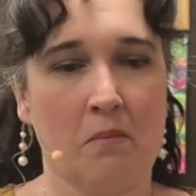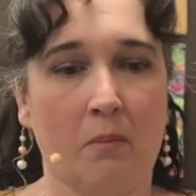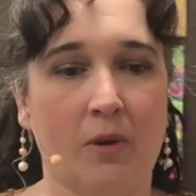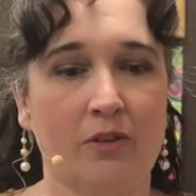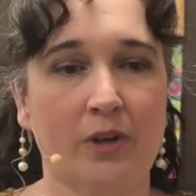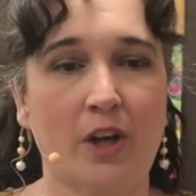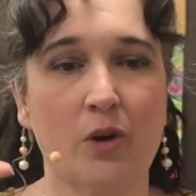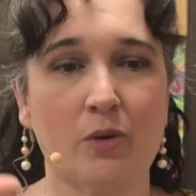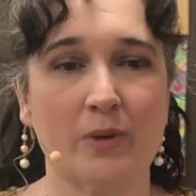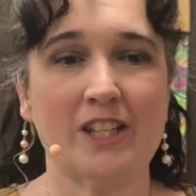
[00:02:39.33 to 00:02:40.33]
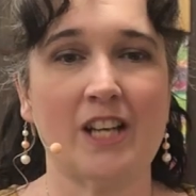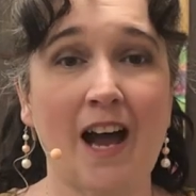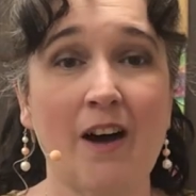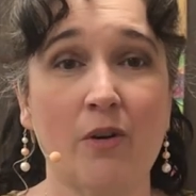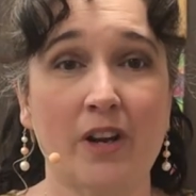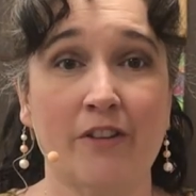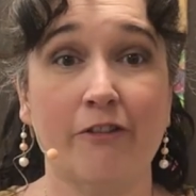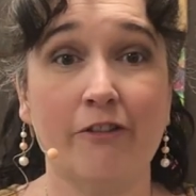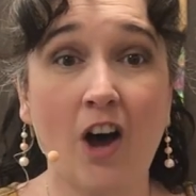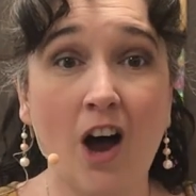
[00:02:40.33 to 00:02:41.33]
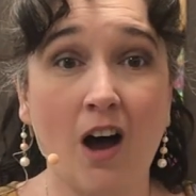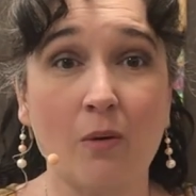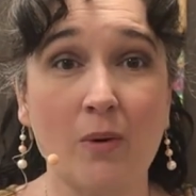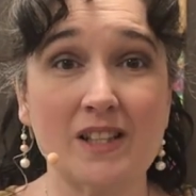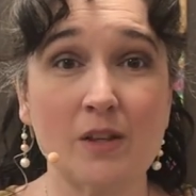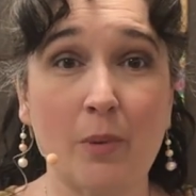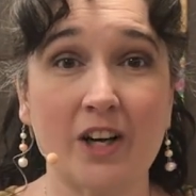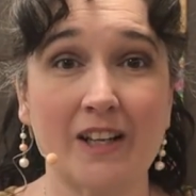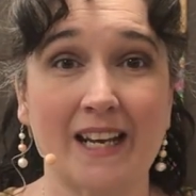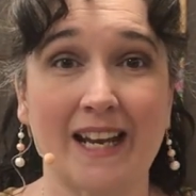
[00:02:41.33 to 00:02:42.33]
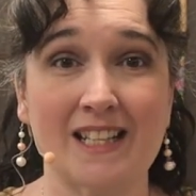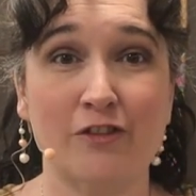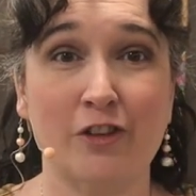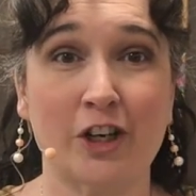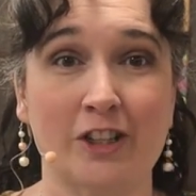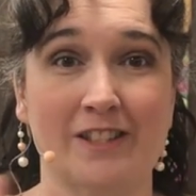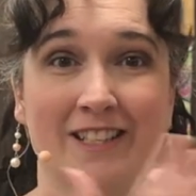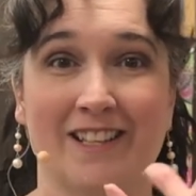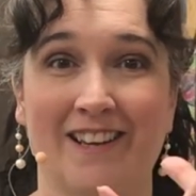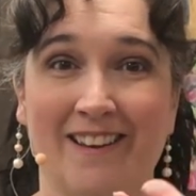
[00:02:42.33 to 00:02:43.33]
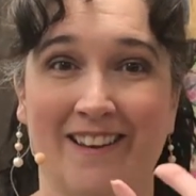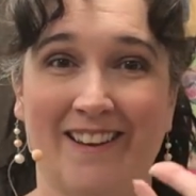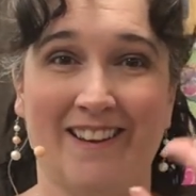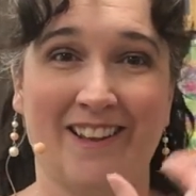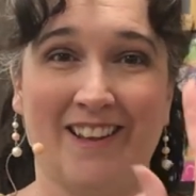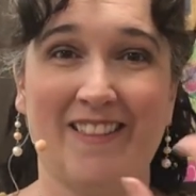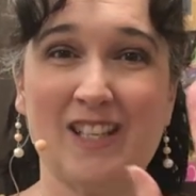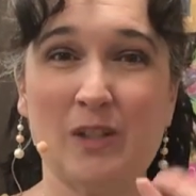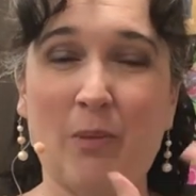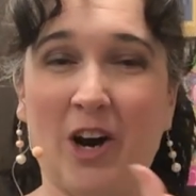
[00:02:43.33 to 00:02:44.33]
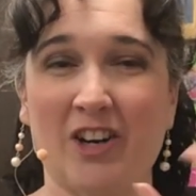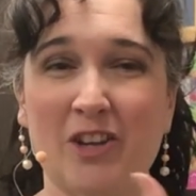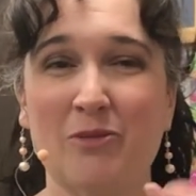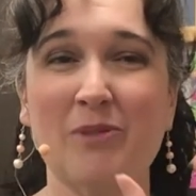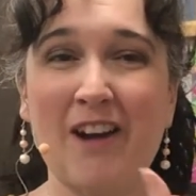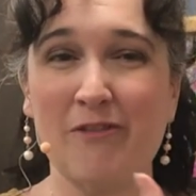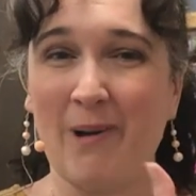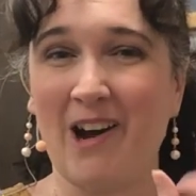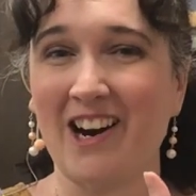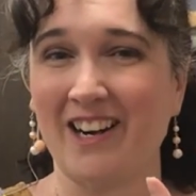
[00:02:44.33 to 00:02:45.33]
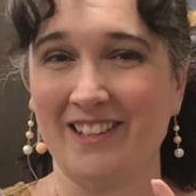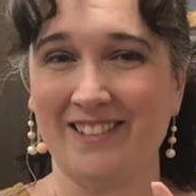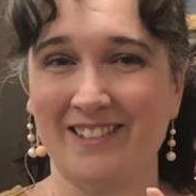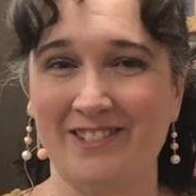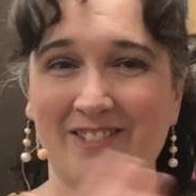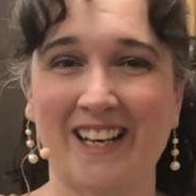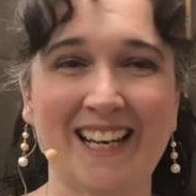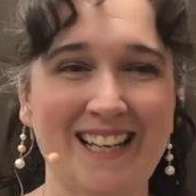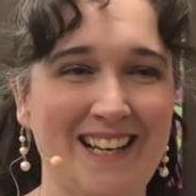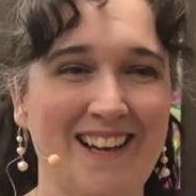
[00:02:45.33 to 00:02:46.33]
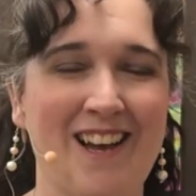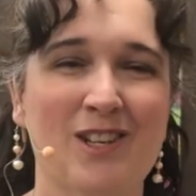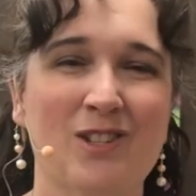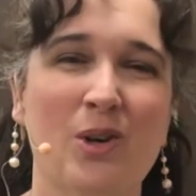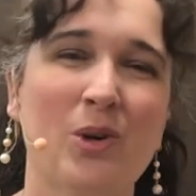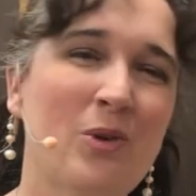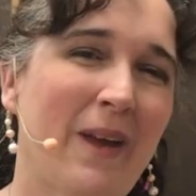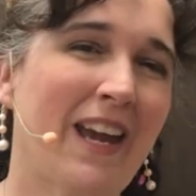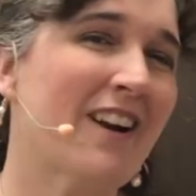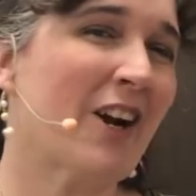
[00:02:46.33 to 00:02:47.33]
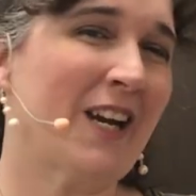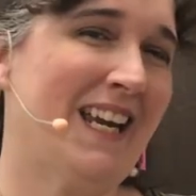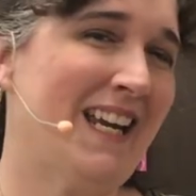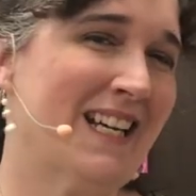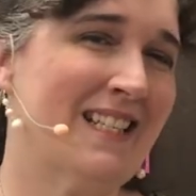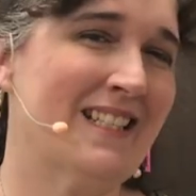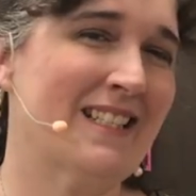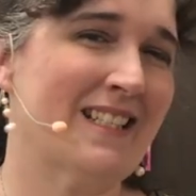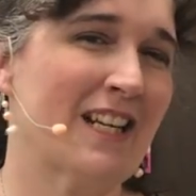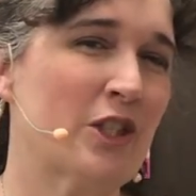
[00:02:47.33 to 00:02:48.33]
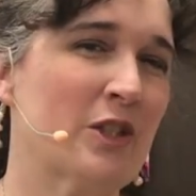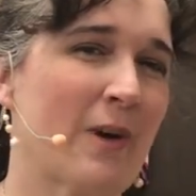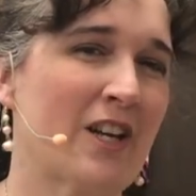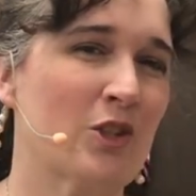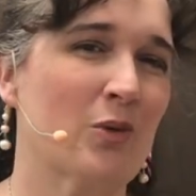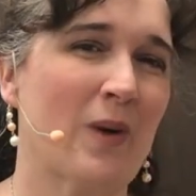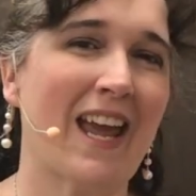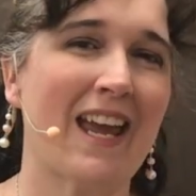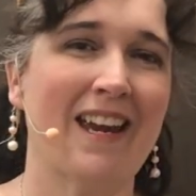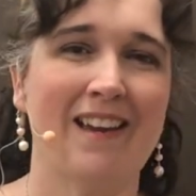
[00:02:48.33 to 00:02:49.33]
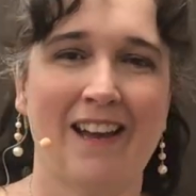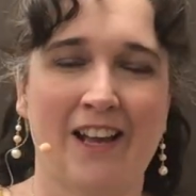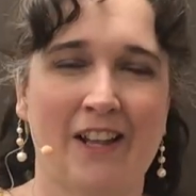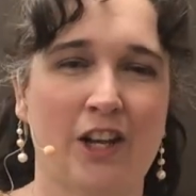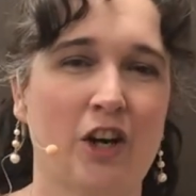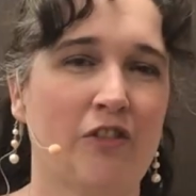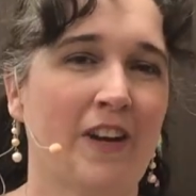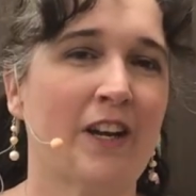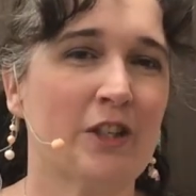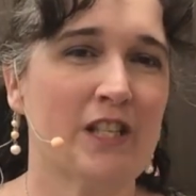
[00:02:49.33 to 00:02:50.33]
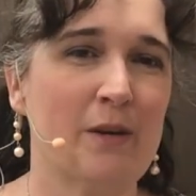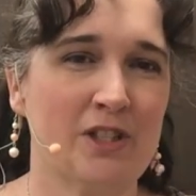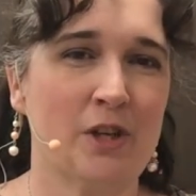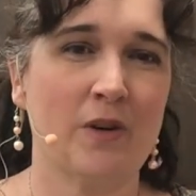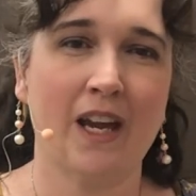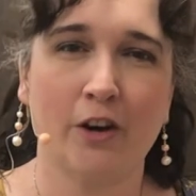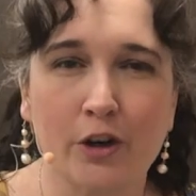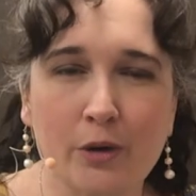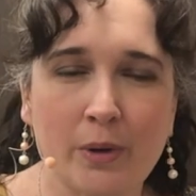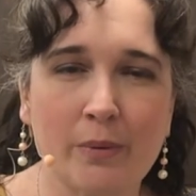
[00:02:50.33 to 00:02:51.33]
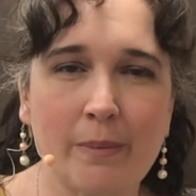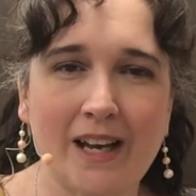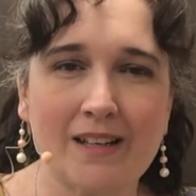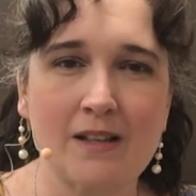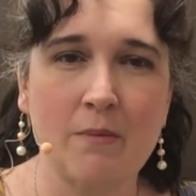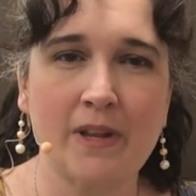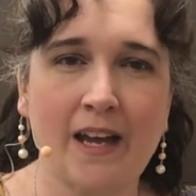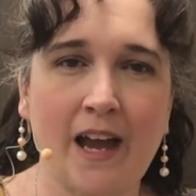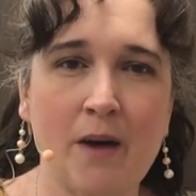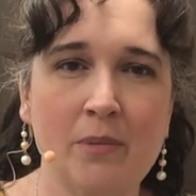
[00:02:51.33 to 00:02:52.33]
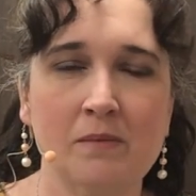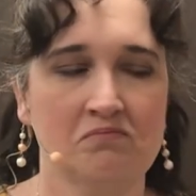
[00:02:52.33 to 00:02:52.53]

But if we go to reach out and fall, what's the part that hits first? This part, the rough part, right? So who made our hands in such a special way that our fingertips don't get hurt when we pick something up?